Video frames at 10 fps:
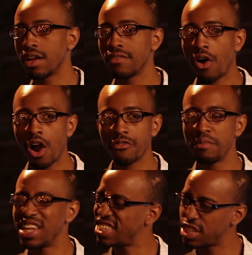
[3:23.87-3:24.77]
of hard for
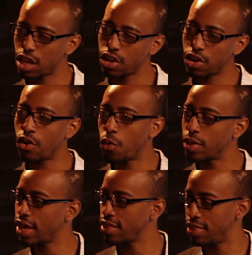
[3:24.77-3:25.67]
me to sell her on
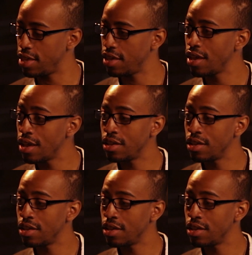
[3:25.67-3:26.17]
like the